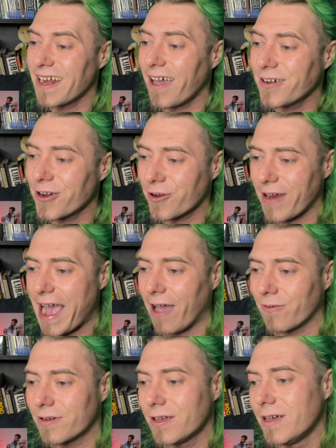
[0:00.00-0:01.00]

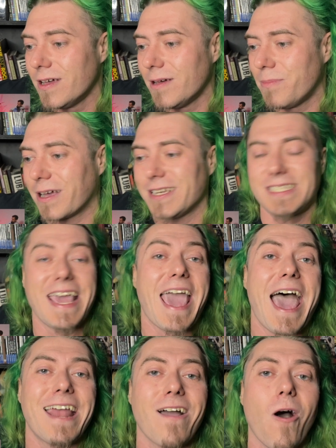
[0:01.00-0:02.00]
underground because they
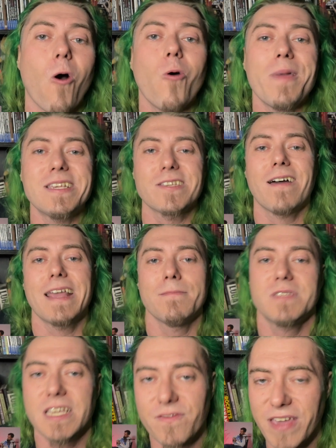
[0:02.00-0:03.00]
had homies on
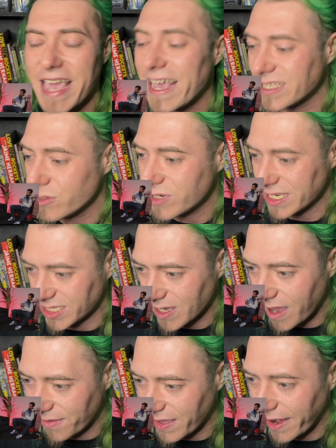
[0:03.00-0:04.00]
MTV, as you just
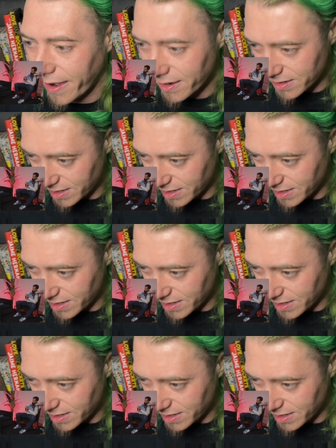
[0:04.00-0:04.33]
saw there.